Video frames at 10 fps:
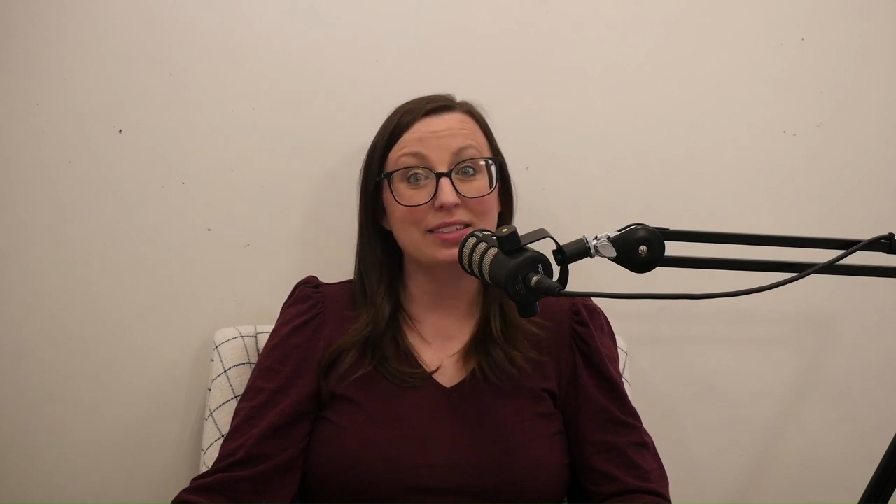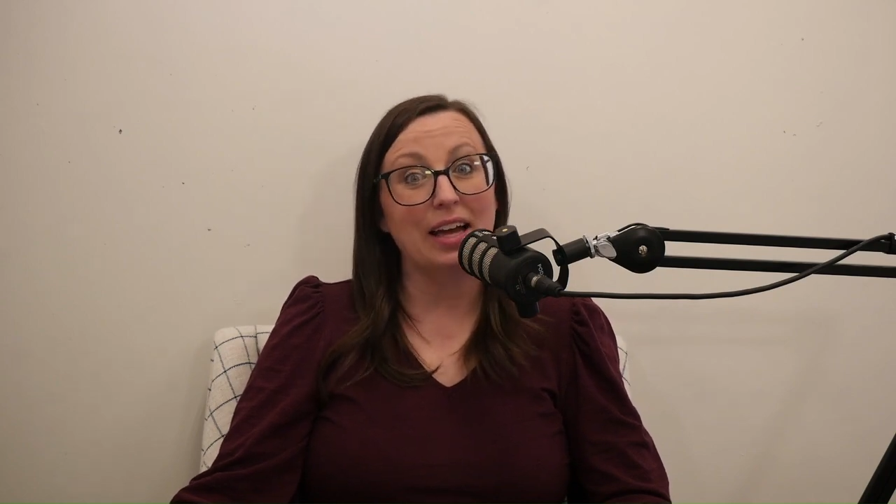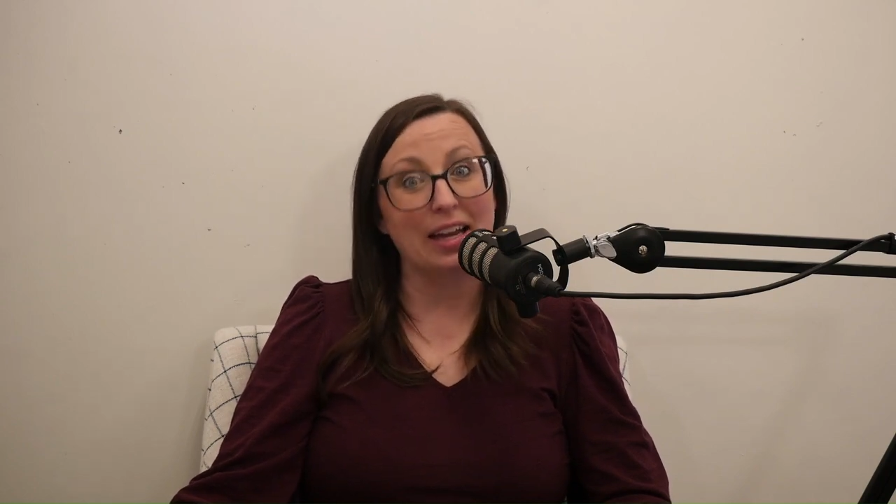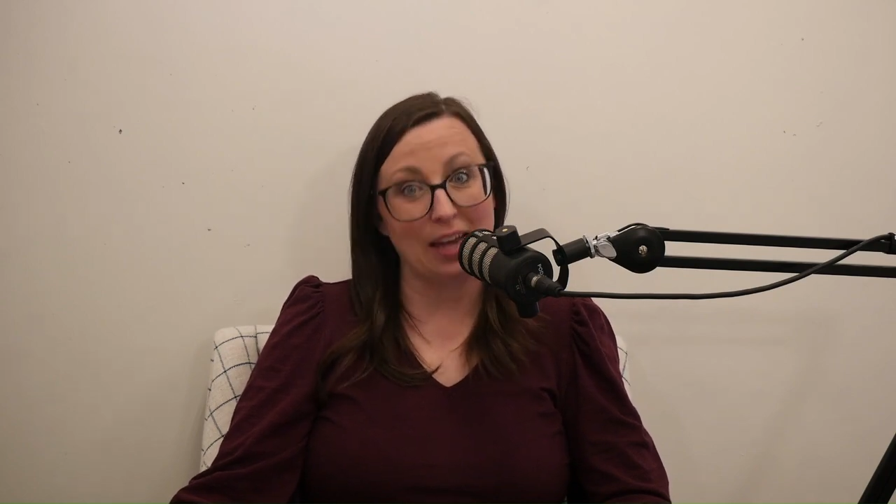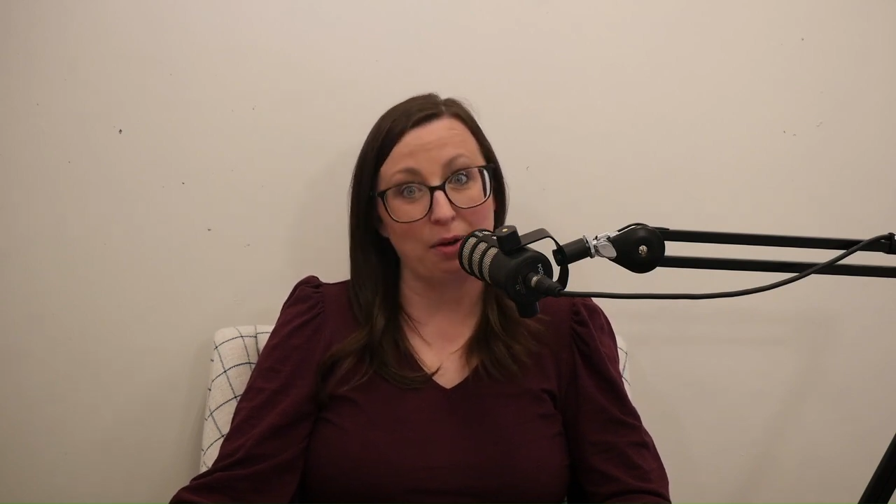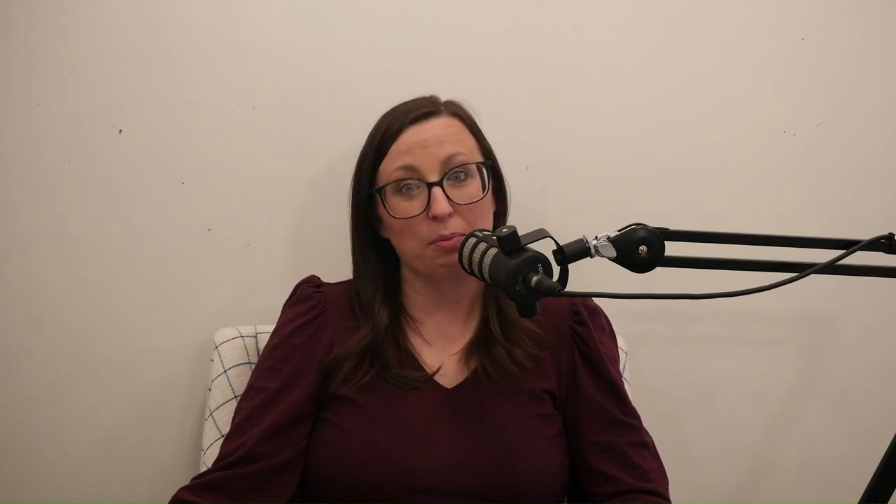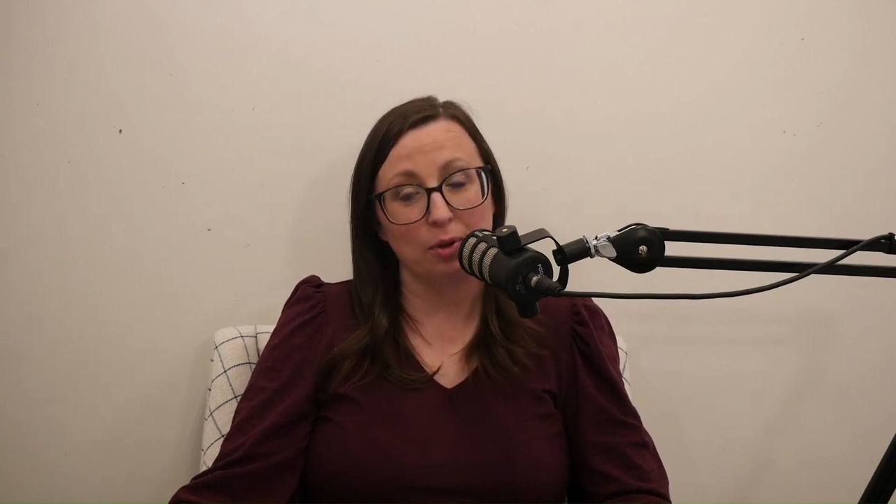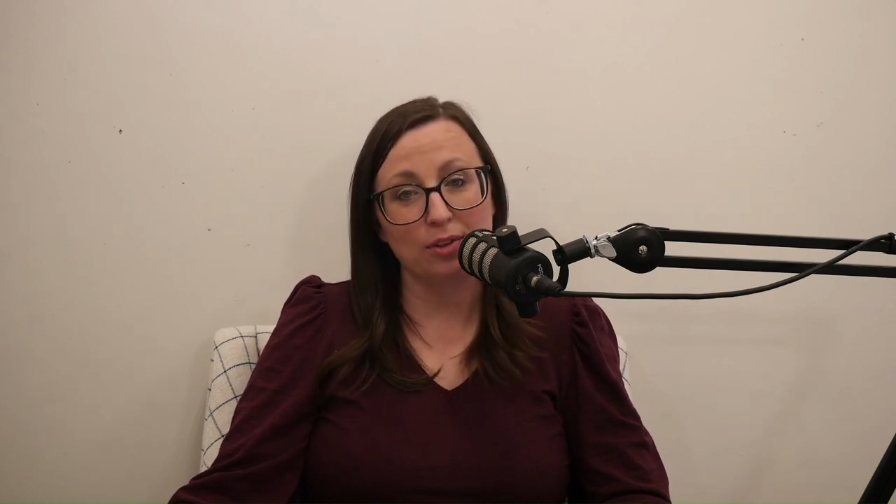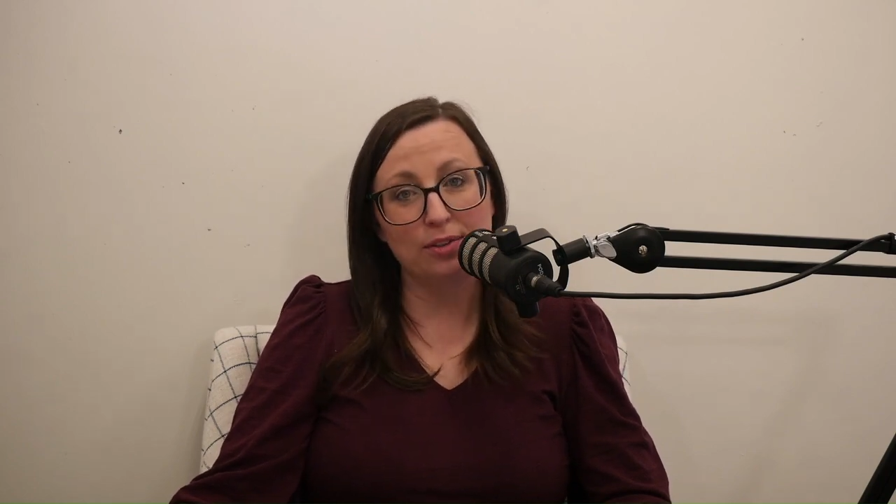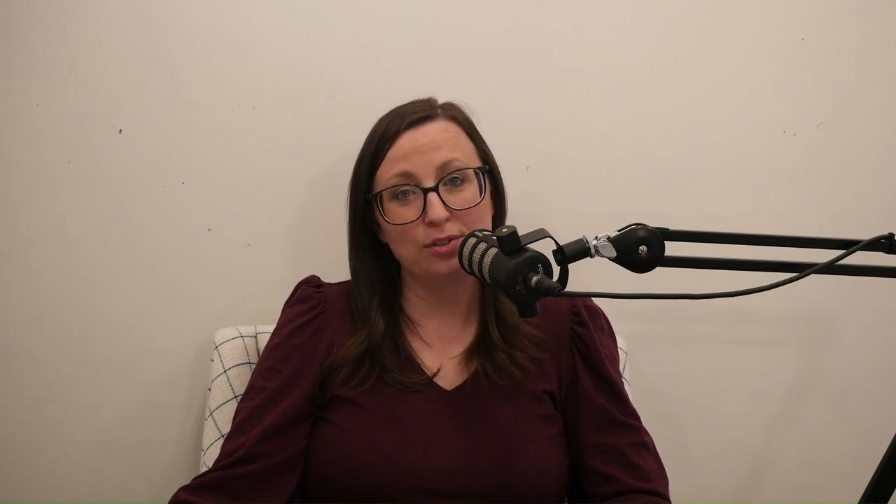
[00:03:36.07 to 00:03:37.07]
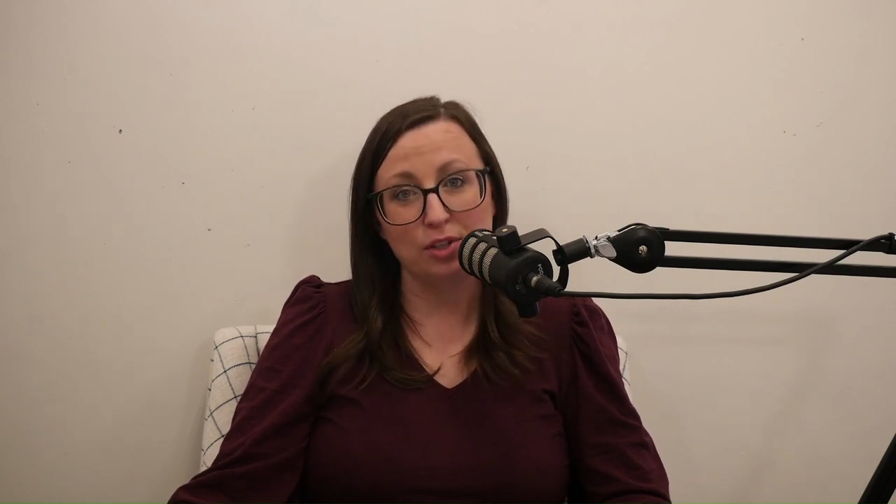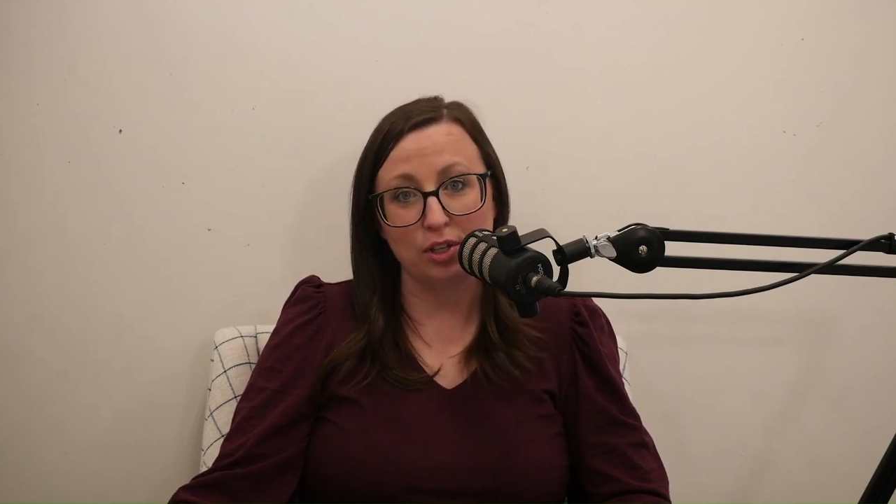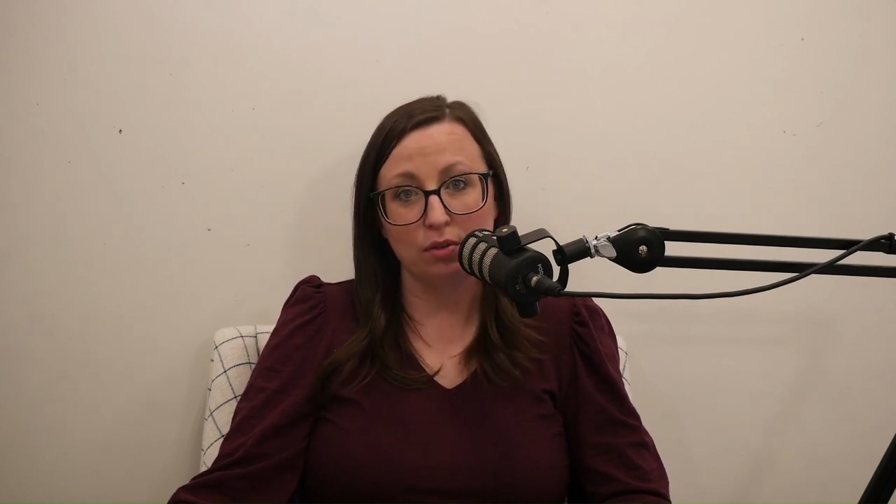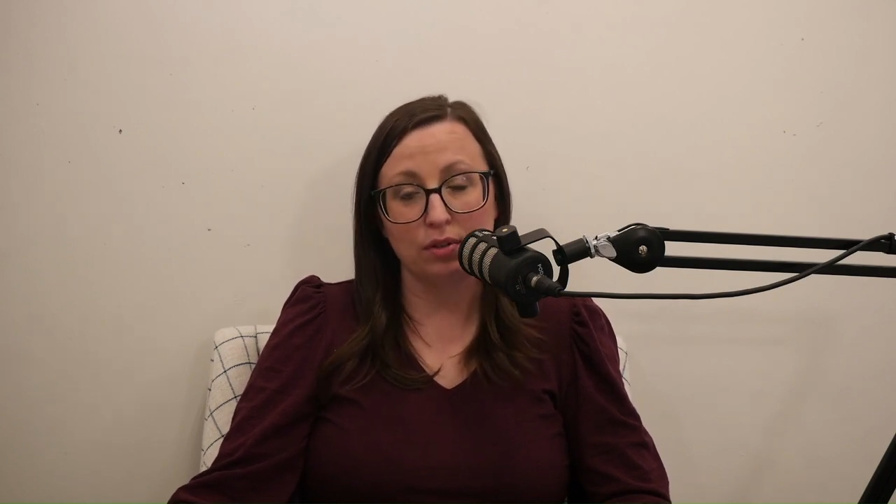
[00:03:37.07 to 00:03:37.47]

accountable to you.